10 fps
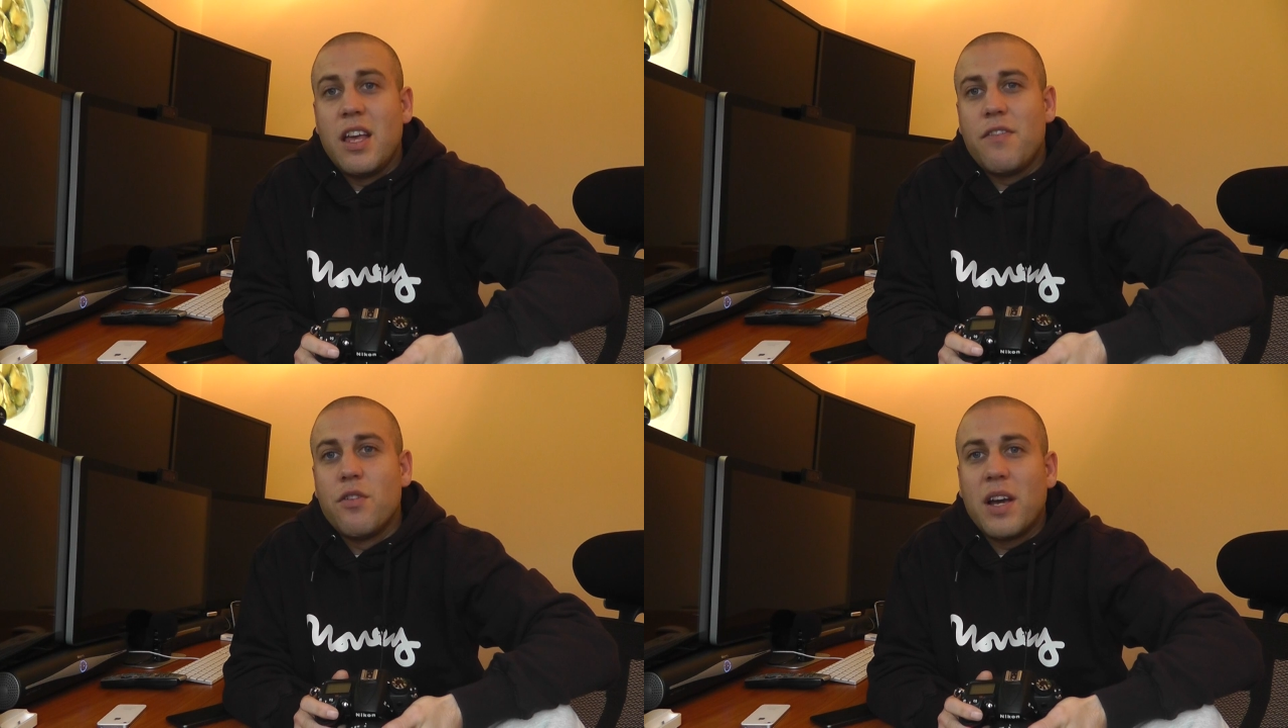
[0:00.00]

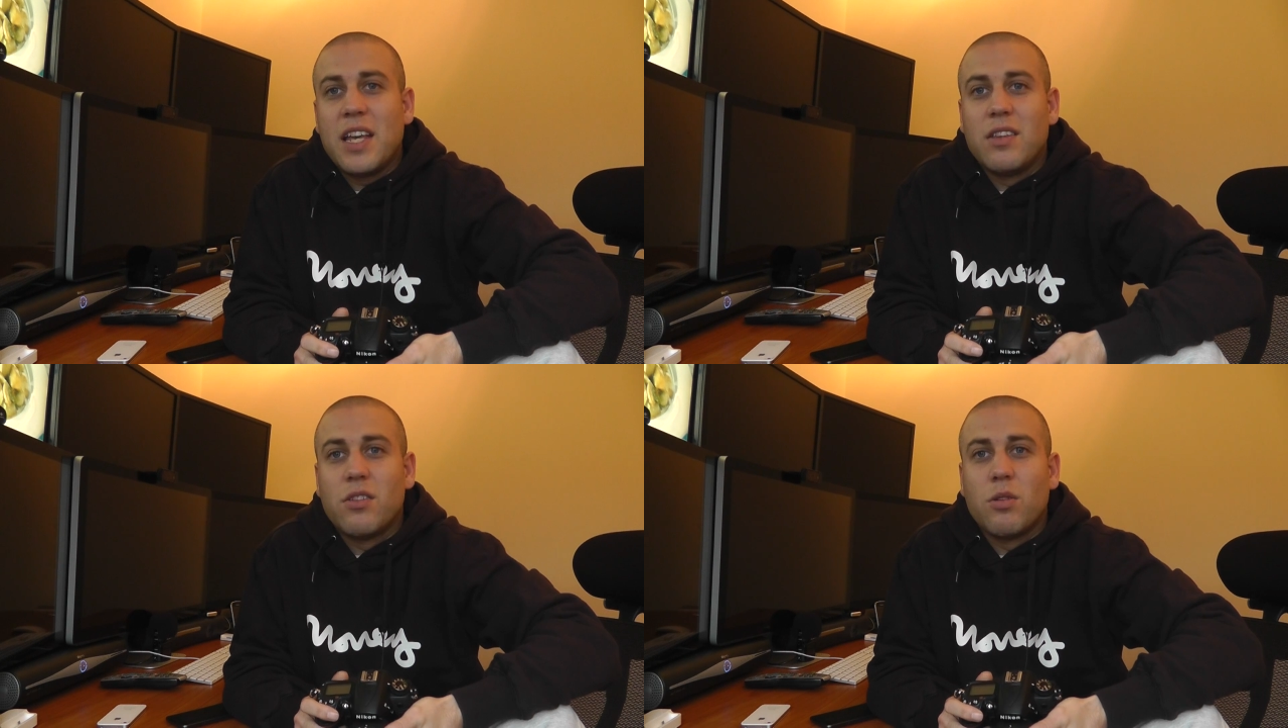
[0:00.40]
If you're
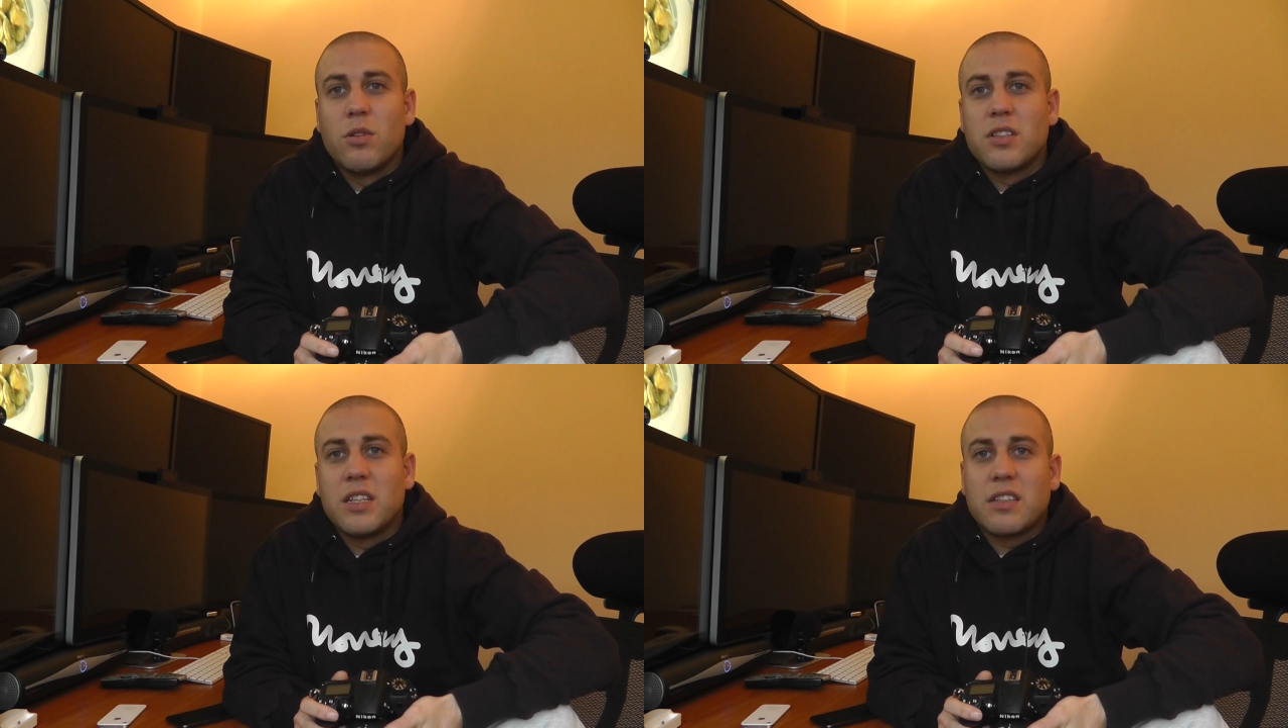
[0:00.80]

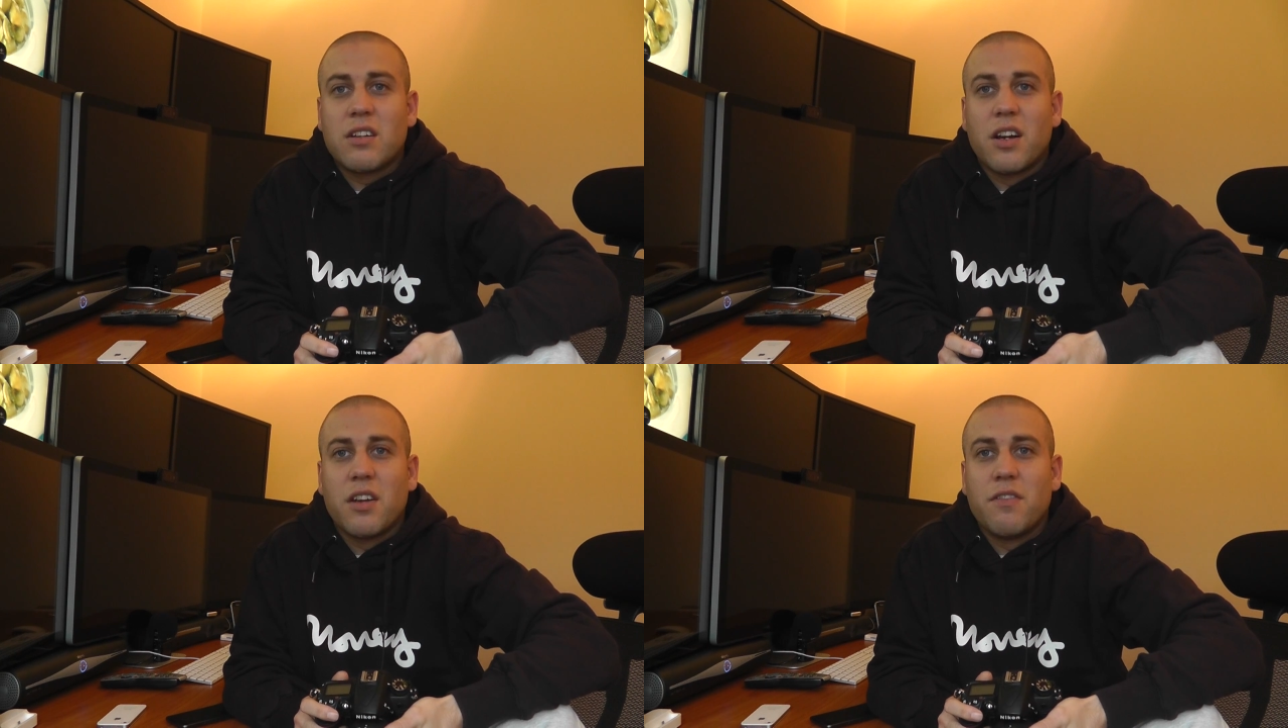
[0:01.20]
indoors and it's
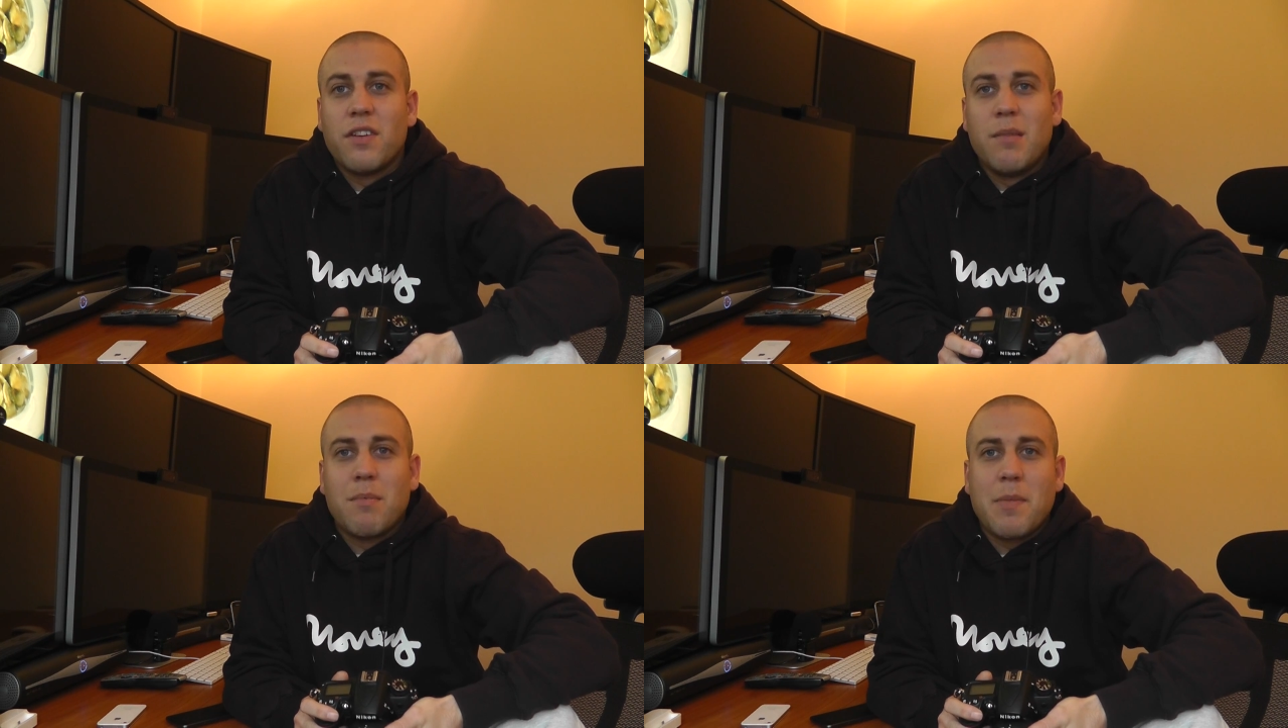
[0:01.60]
kind of
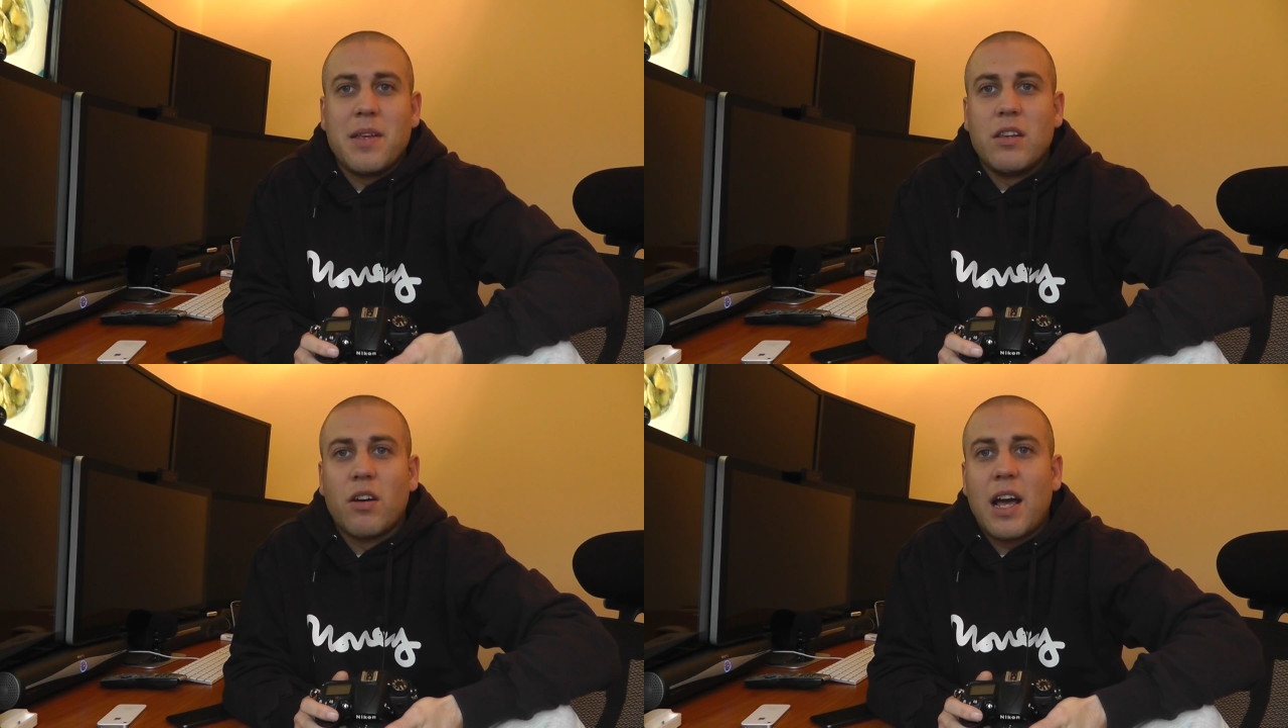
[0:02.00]
maybe
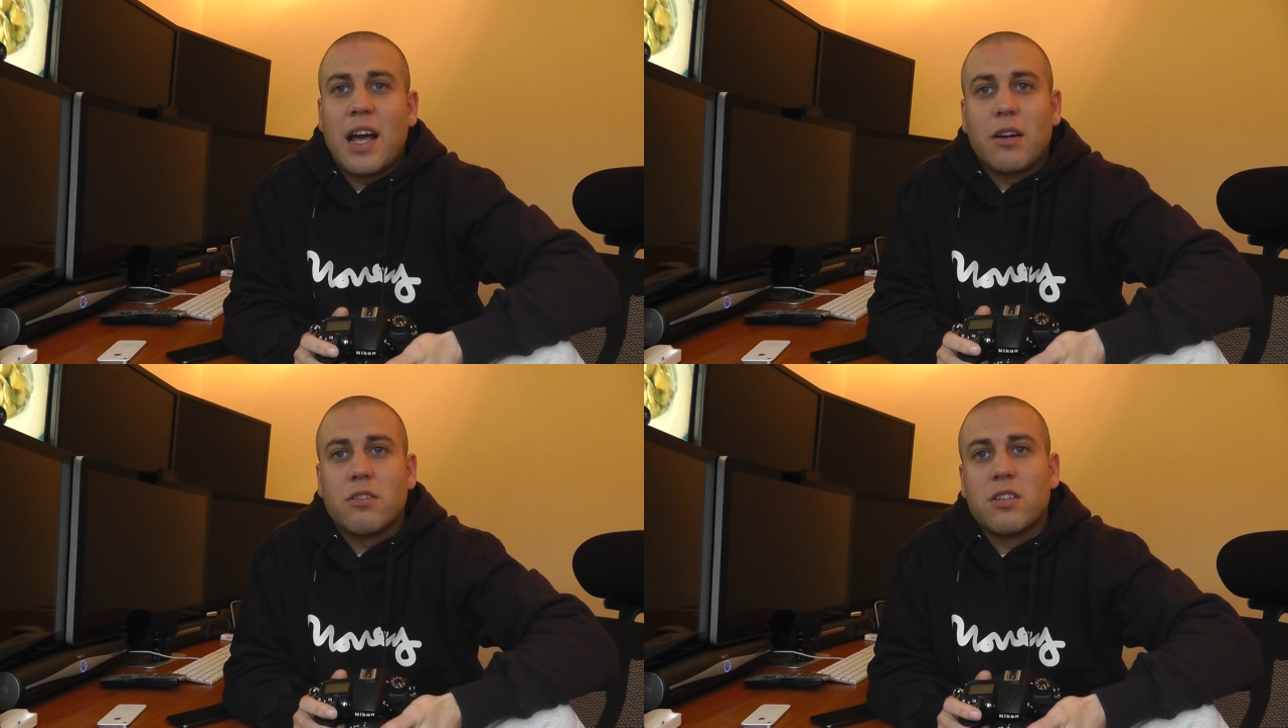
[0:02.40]
light
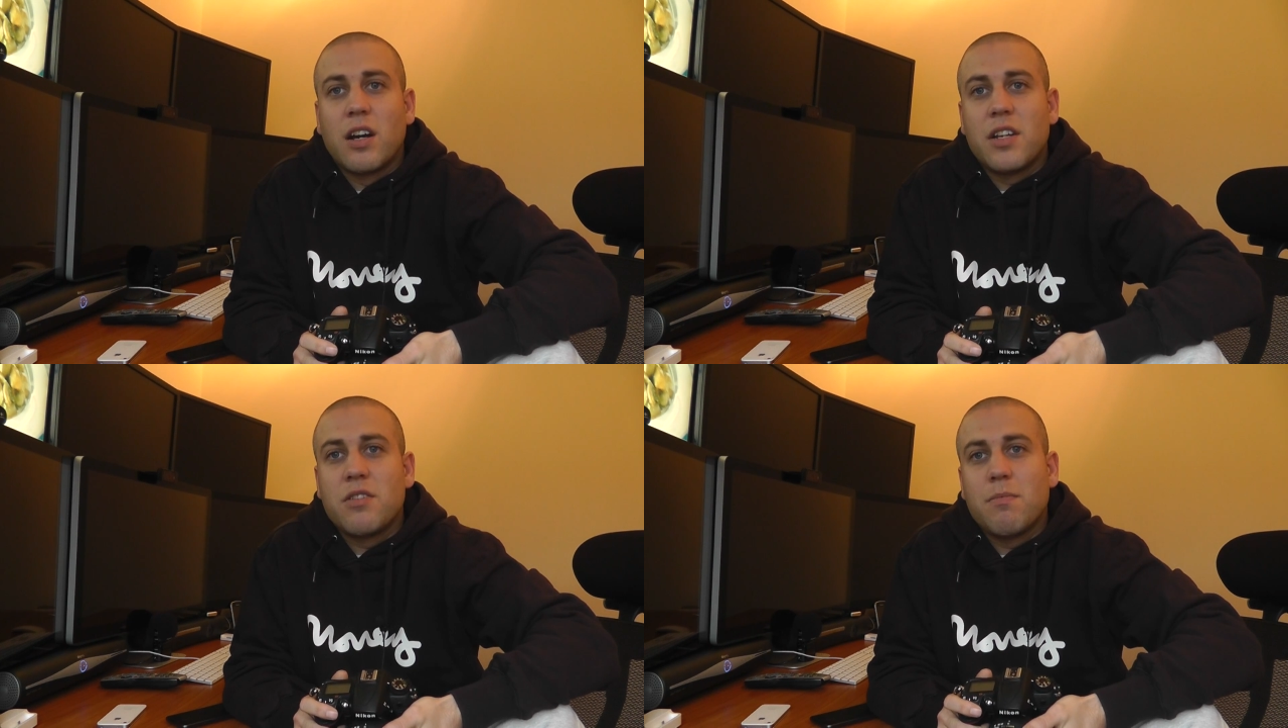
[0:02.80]

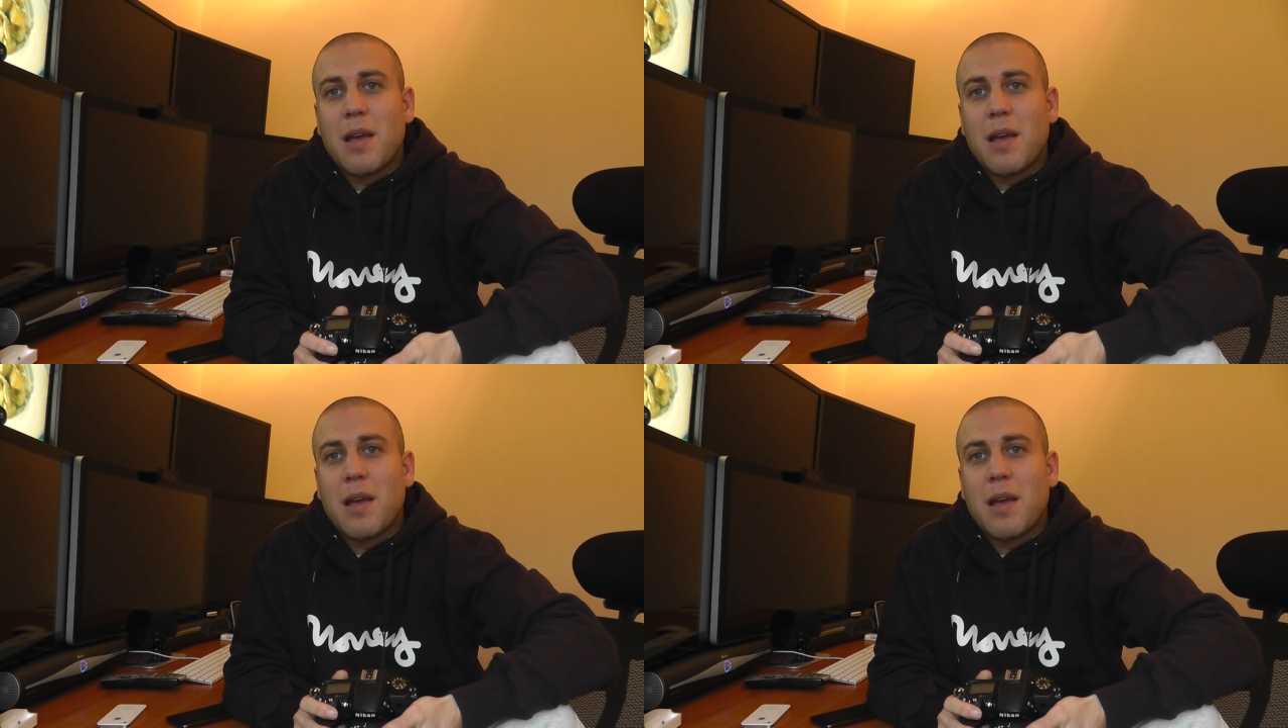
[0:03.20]
outside,